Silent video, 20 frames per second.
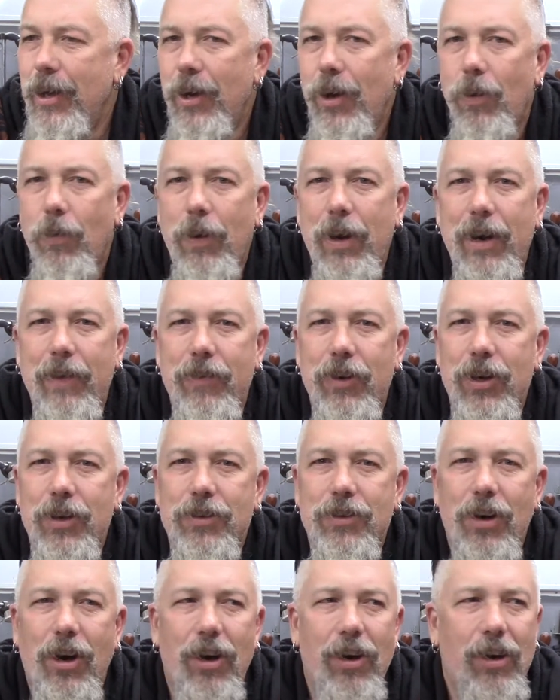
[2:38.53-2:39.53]
Whatever,
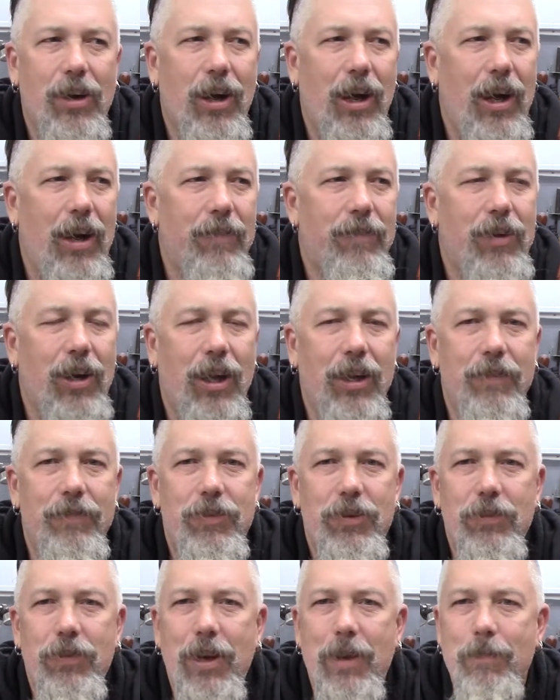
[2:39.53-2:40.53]
Tarkov, Call of
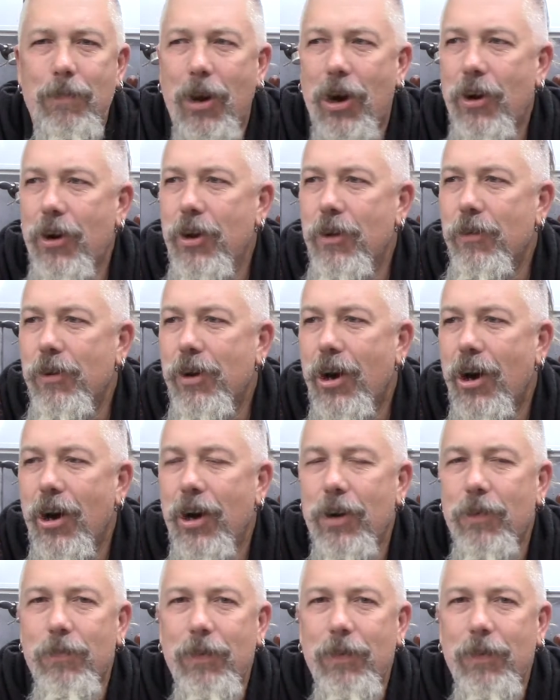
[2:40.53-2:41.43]
Duty, Mario Kart,